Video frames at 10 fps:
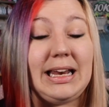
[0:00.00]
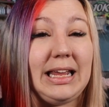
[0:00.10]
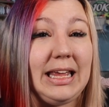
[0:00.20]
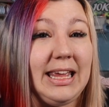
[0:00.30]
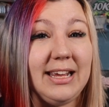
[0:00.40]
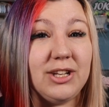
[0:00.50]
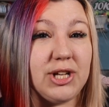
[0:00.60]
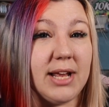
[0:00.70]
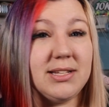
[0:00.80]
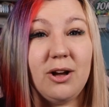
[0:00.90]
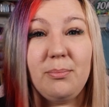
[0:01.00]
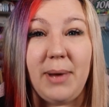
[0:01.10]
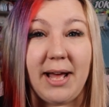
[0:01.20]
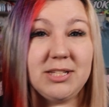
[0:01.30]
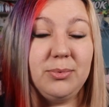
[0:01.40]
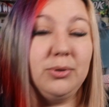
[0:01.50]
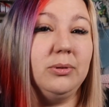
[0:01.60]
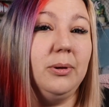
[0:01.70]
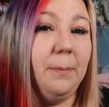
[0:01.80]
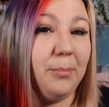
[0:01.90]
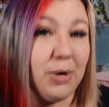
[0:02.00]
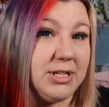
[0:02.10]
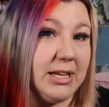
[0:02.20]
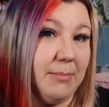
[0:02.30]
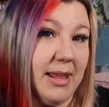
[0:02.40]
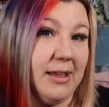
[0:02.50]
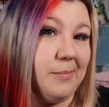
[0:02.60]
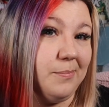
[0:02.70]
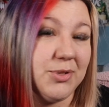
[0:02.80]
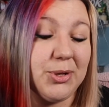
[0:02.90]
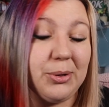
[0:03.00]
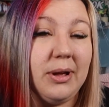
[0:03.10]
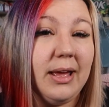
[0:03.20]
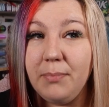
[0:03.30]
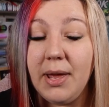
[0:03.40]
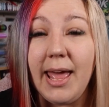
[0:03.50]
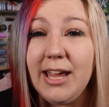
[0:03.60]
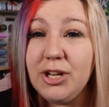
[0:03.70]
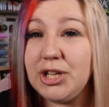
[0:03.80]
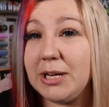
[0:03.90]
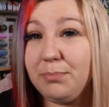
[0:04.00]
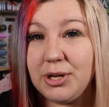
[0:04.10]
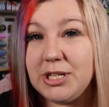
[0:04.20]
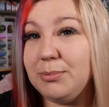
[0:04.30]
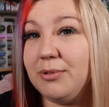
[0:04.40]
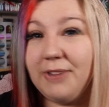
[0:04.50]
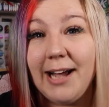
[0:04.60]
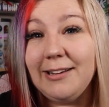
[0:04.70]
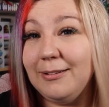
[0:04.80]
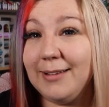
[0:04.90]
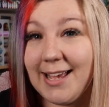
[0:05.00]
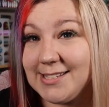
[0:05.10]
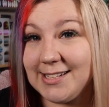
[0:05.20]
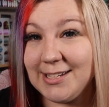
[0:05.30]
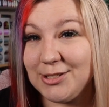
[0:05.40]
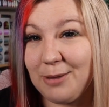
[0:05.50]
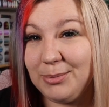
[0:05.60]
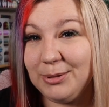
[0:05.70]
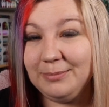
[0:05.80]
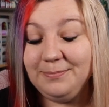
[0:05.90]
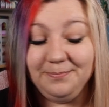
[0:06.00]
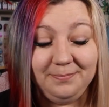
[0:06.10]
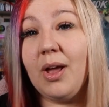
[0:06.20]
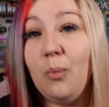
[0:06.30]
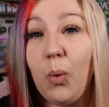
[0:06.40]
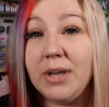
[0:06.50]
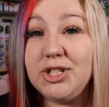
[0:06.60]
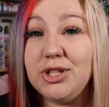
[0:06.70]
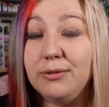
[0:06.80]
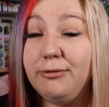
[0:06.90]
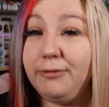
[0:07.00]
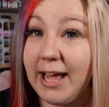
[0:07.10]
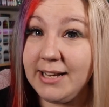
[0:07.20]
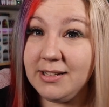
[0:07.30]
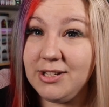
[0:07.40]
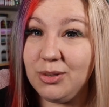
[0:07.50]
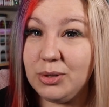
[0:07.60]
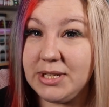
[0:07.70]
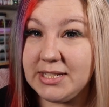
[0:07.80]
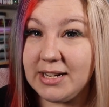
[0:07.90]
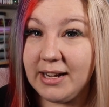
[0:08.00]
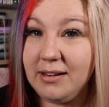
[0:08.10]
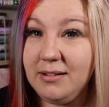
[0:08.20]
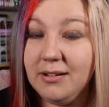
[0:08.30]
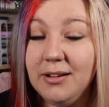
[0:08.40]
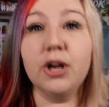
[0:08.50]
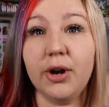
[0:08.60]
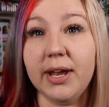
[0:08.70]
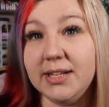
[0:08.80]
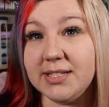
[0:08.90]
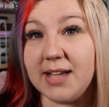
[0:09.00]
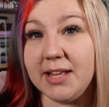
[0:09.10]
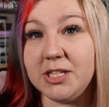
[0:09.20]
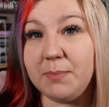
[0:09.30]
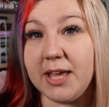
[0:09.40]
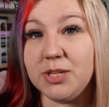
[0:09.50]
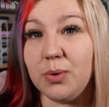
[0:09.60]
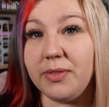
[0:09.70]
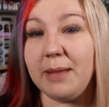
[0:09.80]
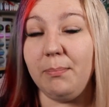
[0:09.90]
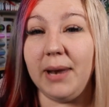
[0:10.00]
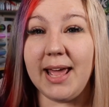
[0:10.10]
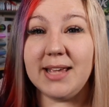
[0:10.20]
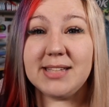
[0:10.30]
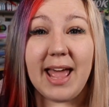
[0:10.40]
an inkjet compatible printing medium. So, inkjet printable vinyl as an example. Once you've flattened your design, Cricut Design Space will then place